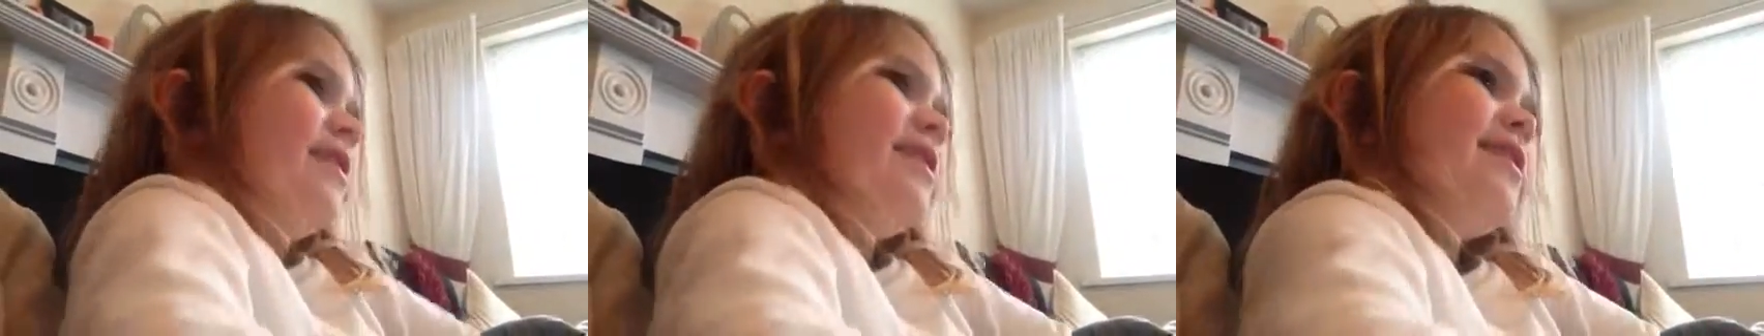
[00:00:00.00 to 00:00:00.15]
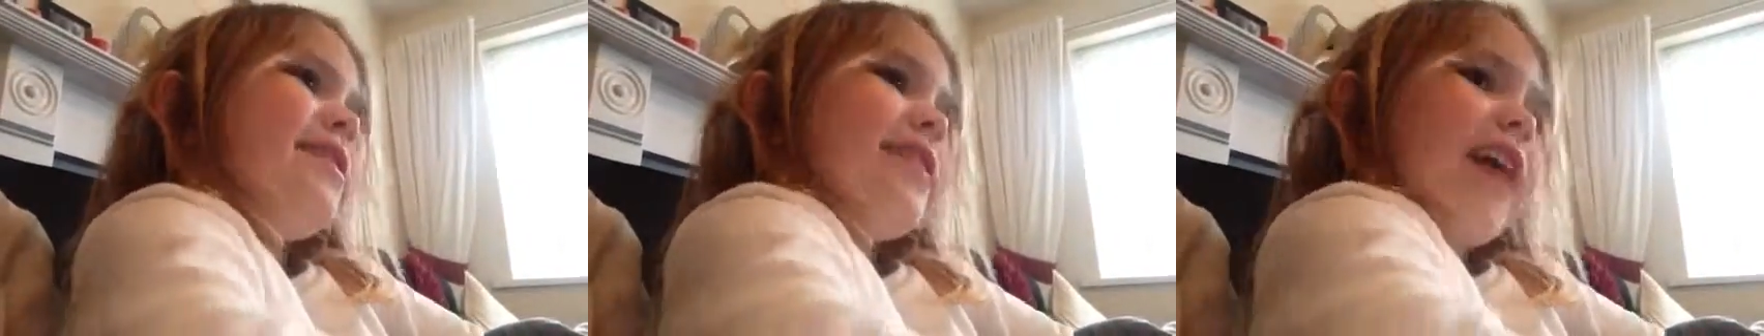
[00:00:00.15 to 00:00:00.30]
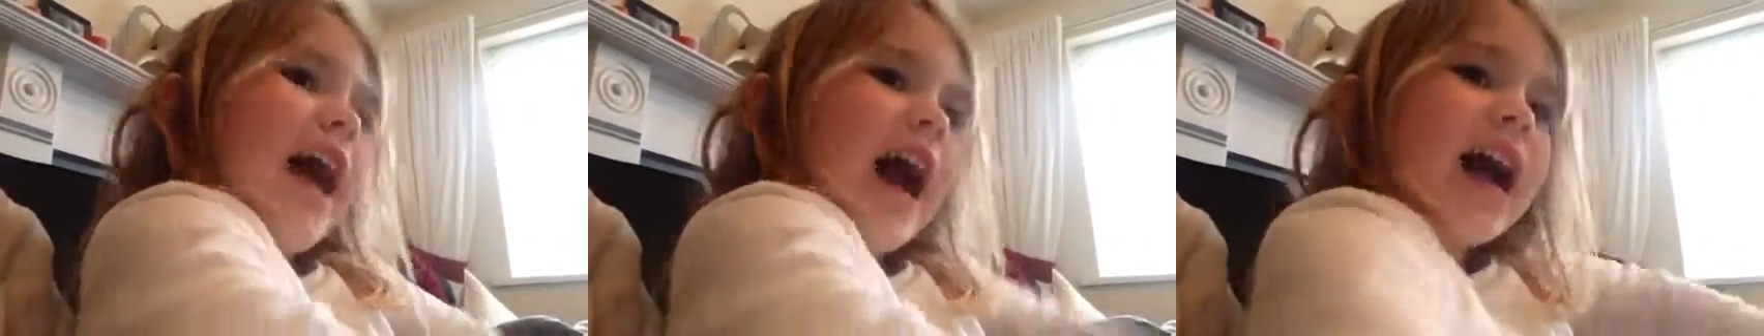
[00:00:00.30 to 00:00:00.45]

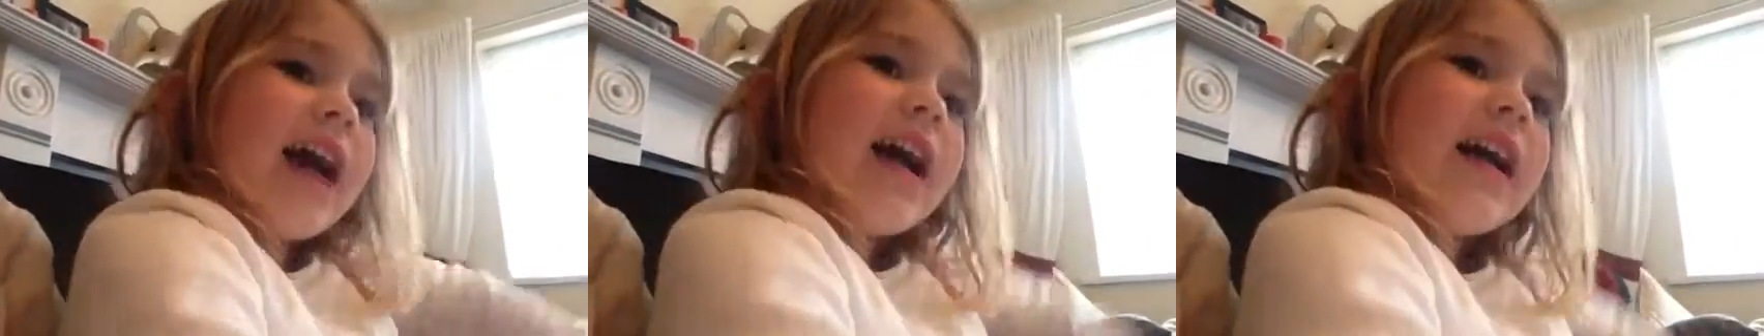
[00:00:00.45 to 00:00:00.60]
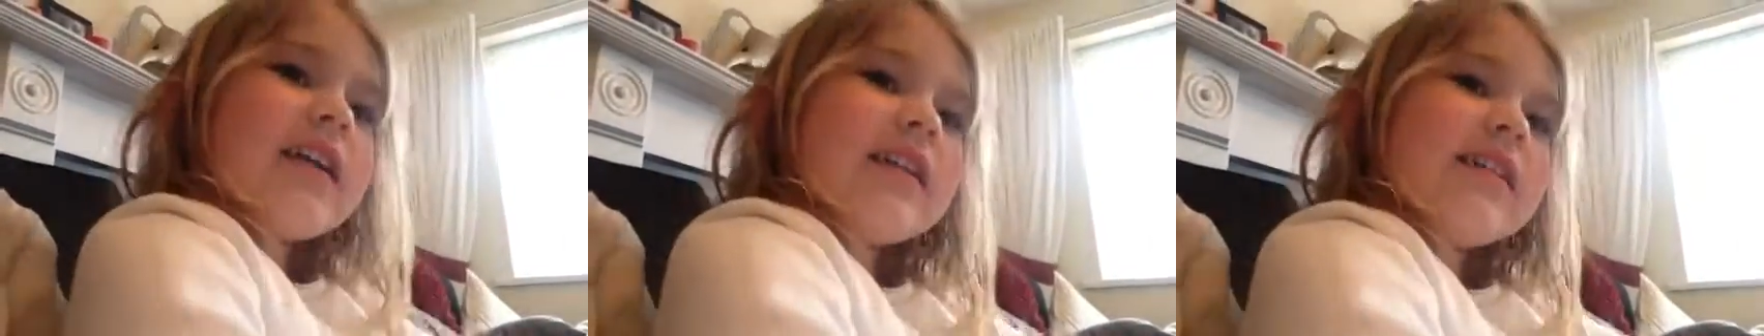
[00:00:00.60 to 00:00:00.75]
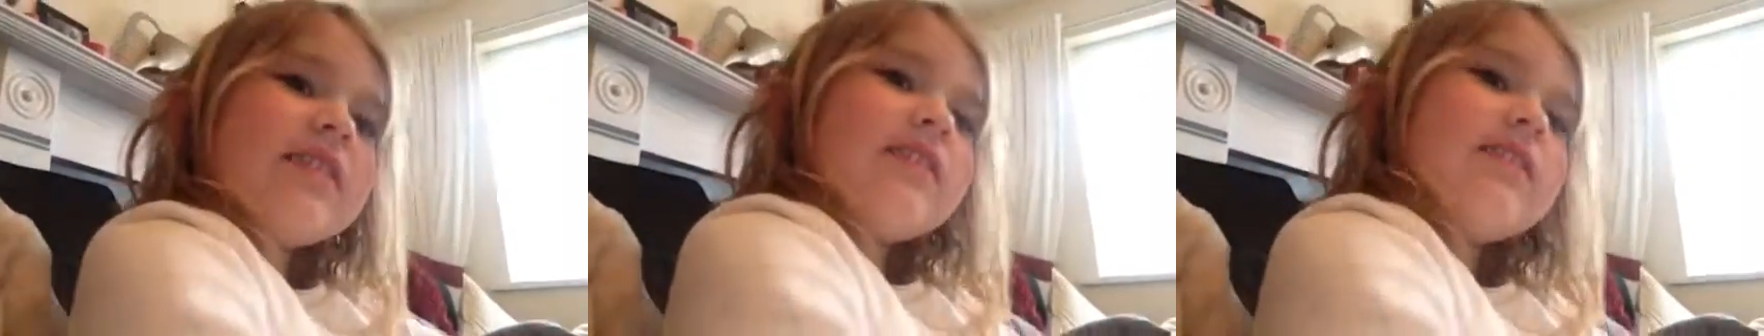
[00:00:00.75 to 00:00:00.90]
Yeah.
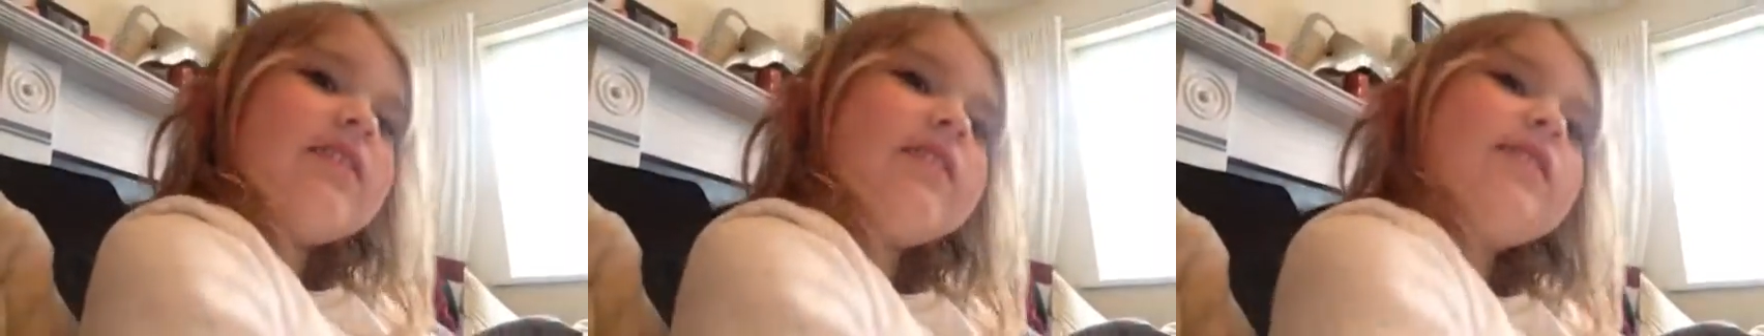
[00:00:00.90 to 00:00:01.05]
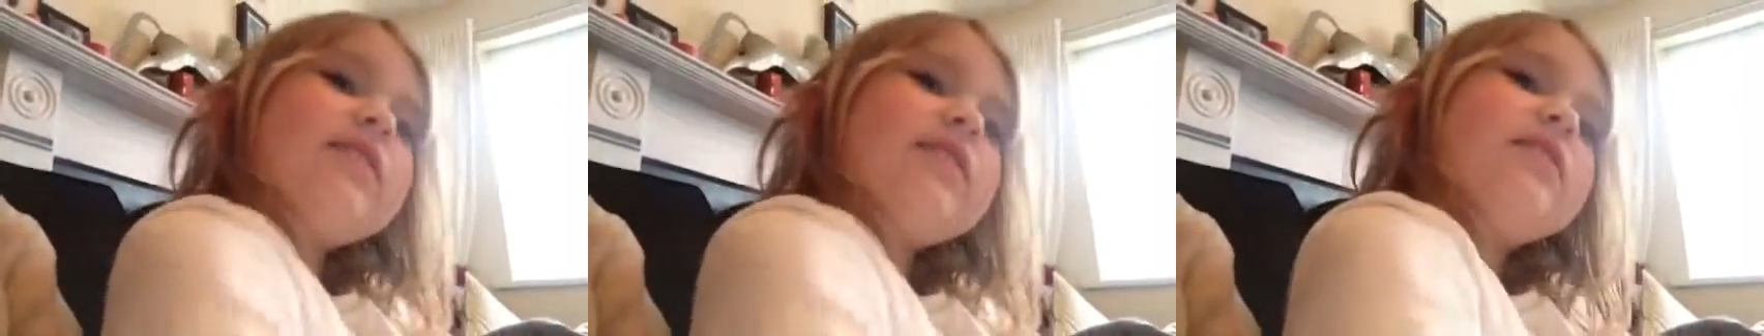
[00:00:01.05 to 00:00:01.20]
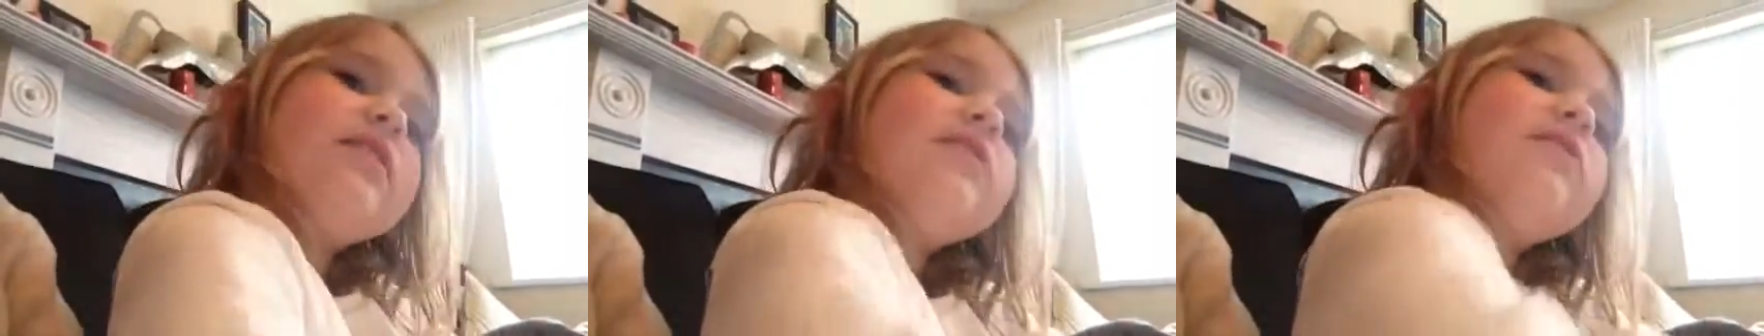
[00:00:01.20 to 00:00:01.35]

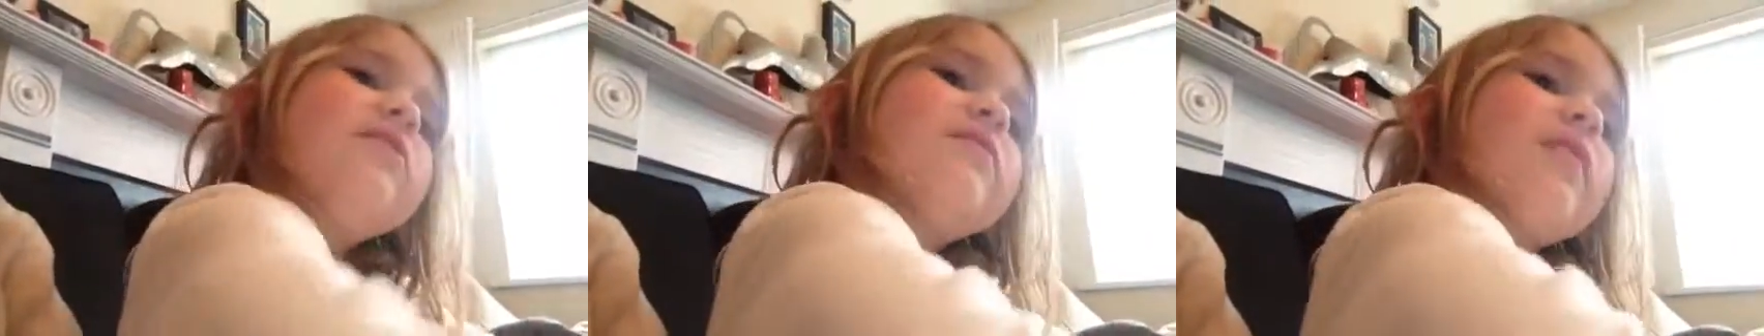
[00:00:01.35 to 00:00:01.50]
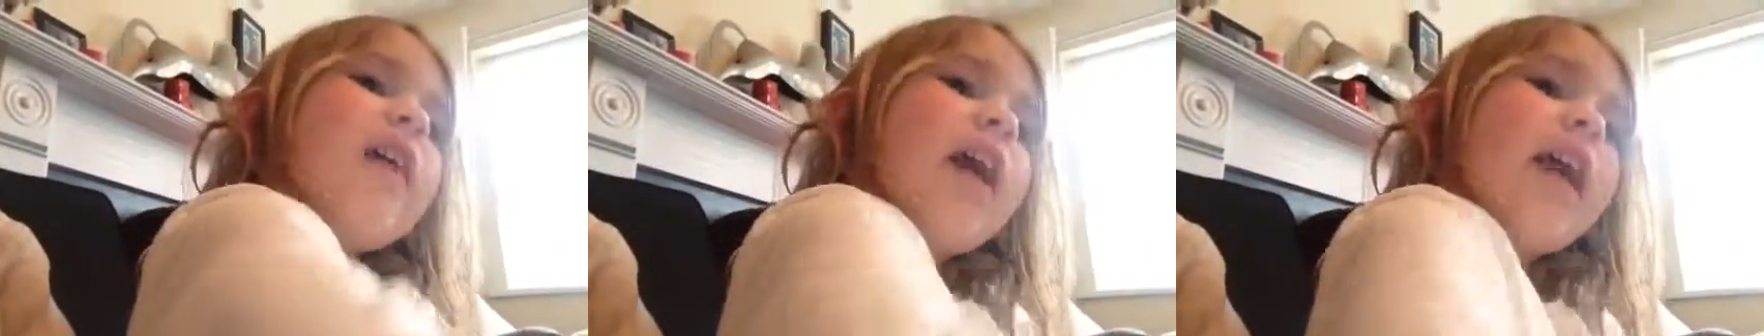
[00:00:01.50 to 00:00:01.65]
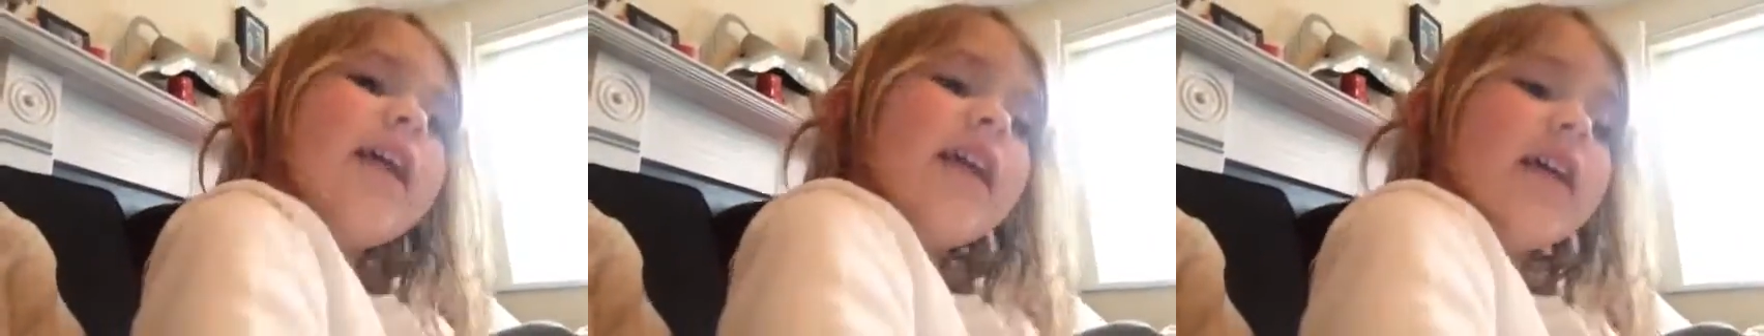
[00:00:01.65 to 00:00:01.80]
Um. All
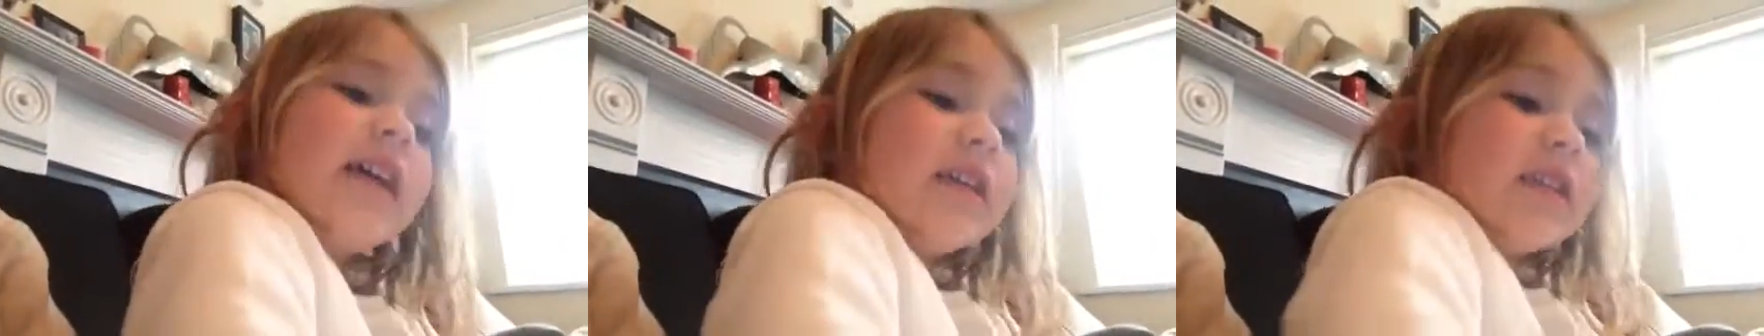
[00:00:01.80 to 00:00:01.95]
right.